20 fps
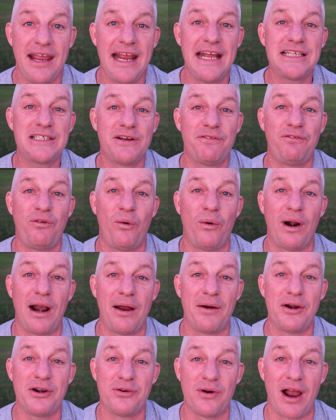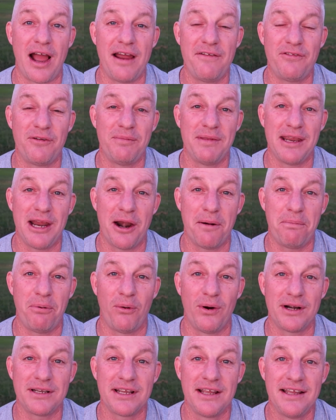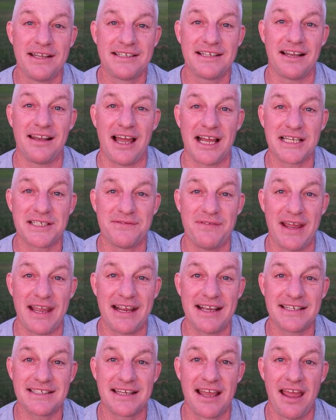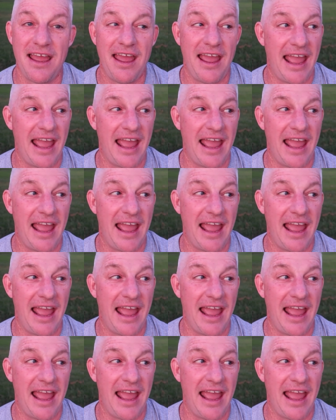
It's a four-hour drive from the airport to Las Vegas,